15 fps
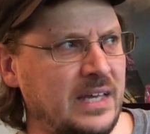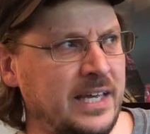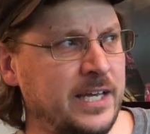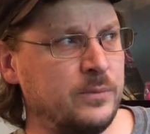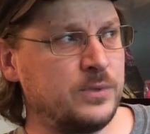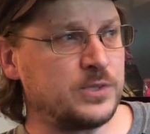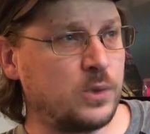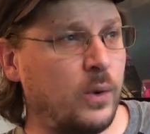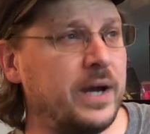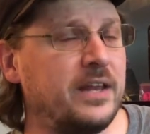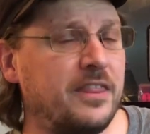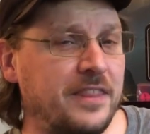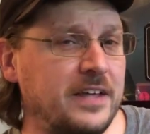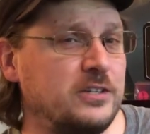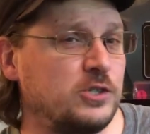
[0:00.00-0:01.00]
it was quite a
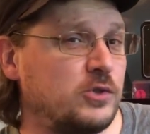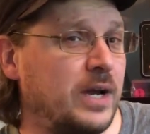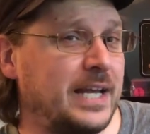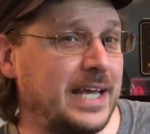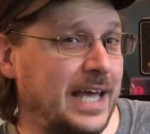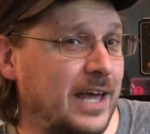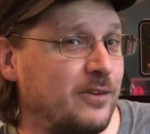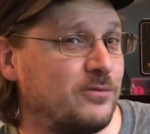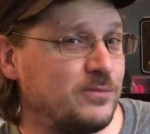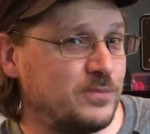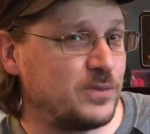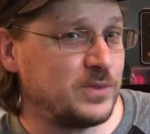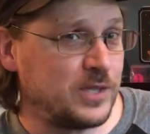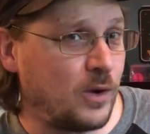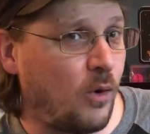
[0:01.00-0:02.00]
thing to try to get,
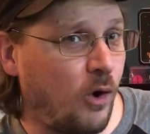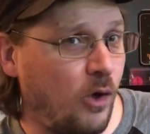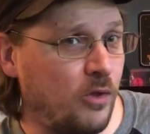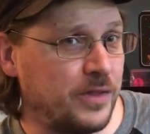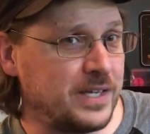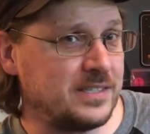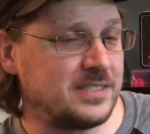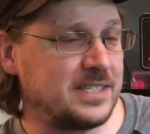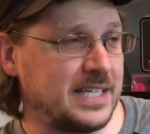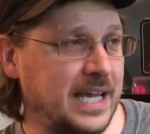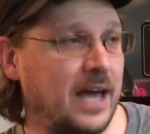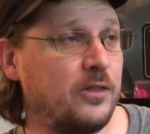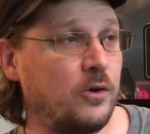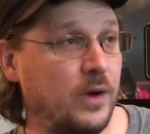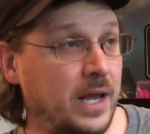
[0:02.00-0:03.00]
you know, all these
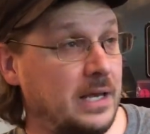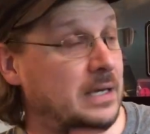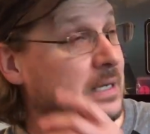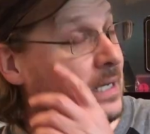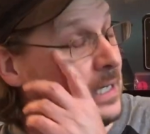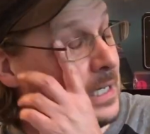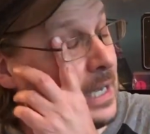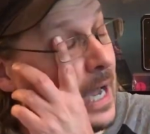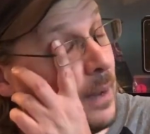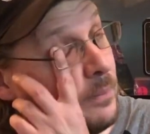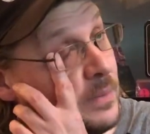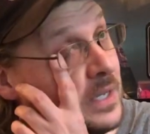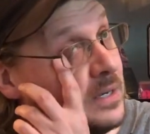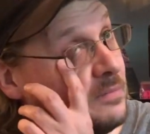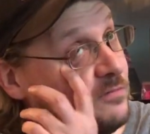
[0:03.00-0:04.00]
together and
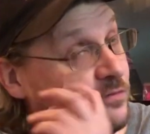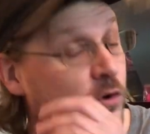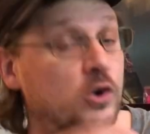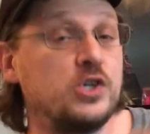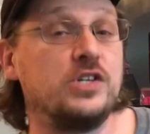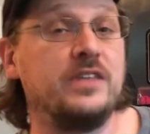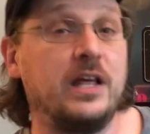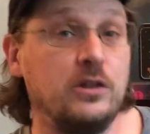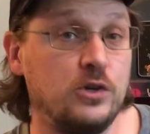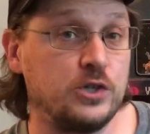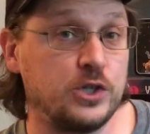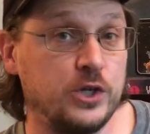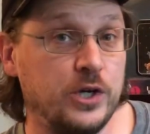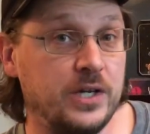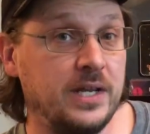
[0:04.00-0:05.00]
in a version that
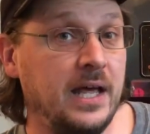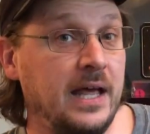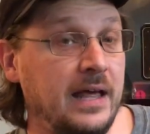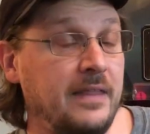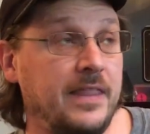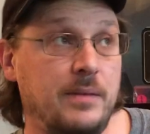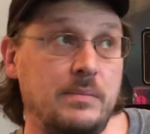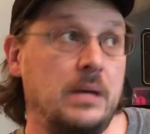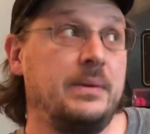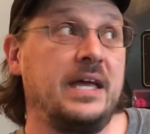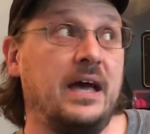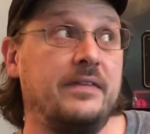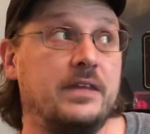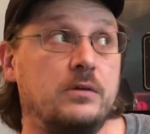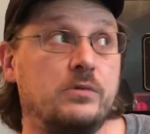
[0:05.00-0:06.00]
looked good, that maybe
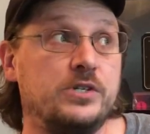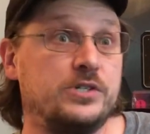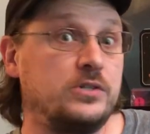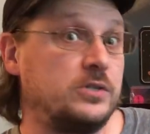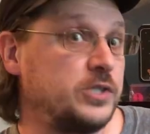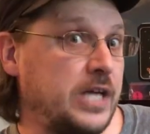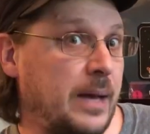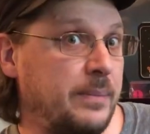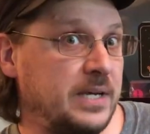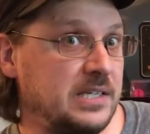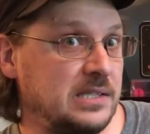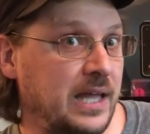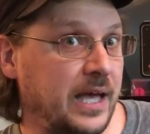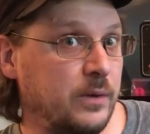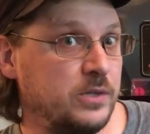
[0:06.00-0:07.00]
had the original
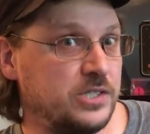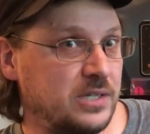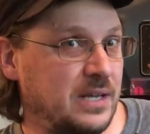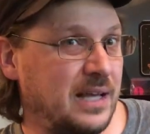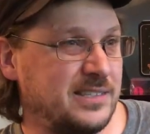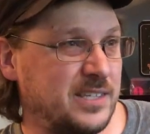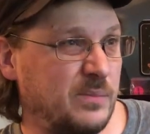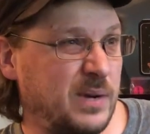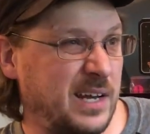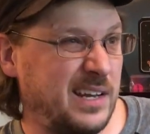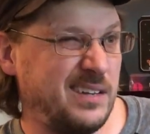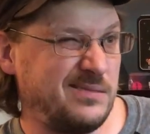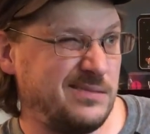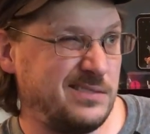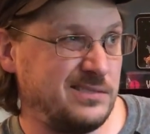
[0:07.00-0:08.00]
Japanese language and not some kind
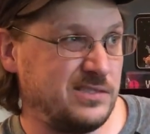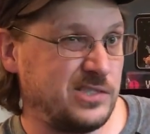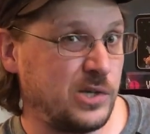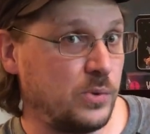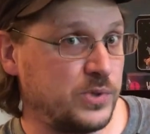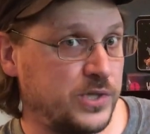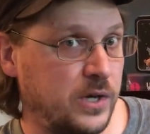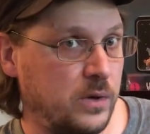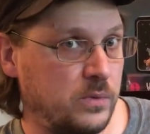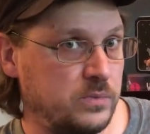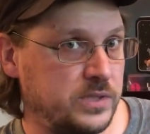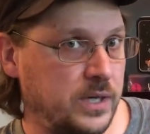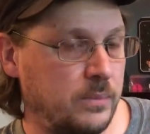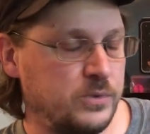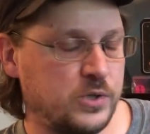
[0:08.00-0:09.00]
of so-so
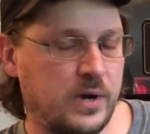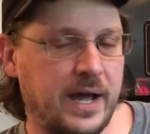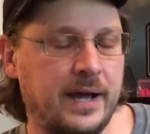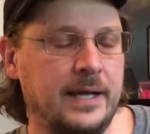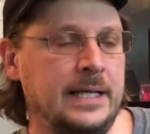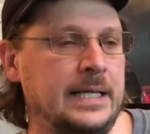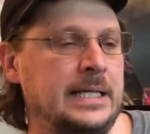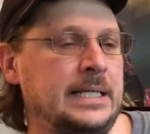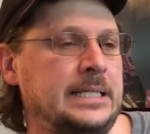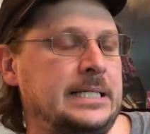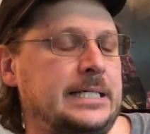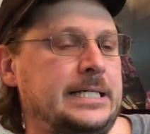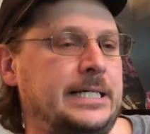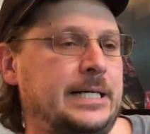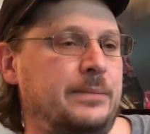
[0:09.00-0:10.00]
dub track.
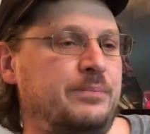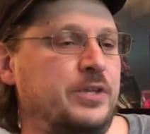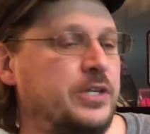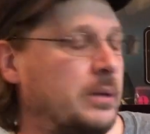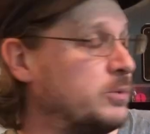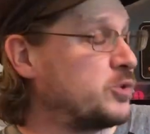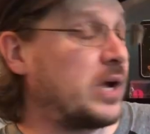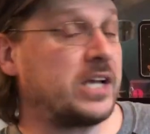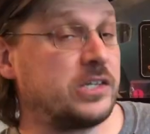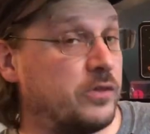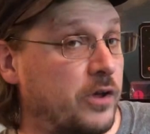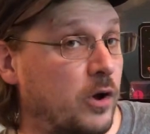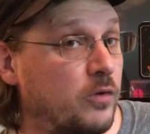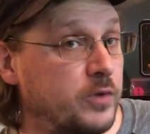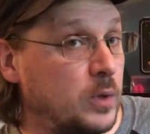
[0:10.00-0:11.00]
The dub tracks are
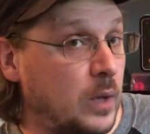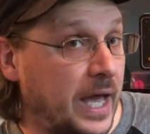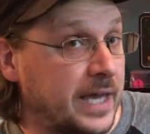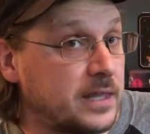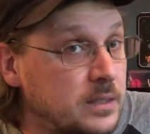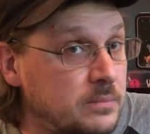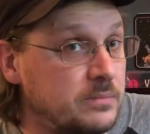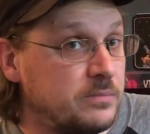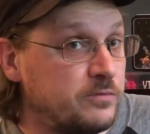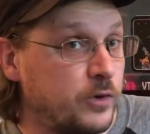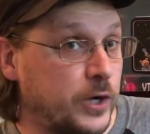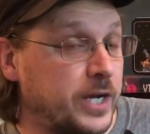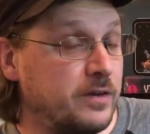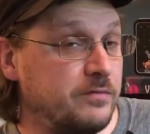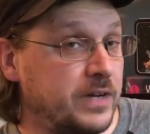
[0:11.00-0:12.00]
there if you like them for
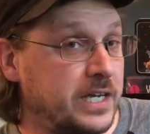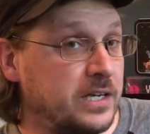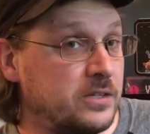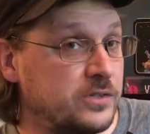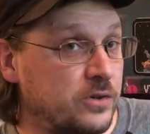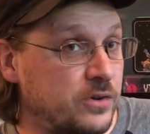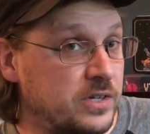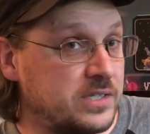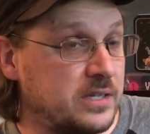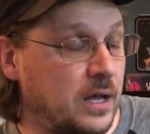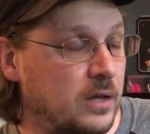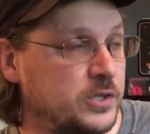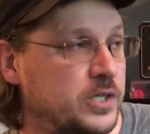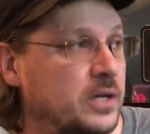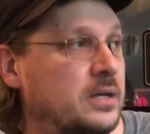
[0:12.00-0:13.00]
convenience or
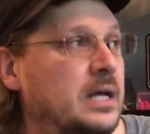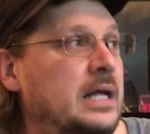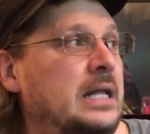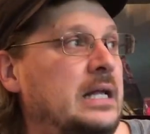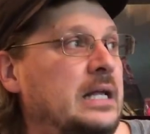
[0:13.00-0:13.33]
nostalgia.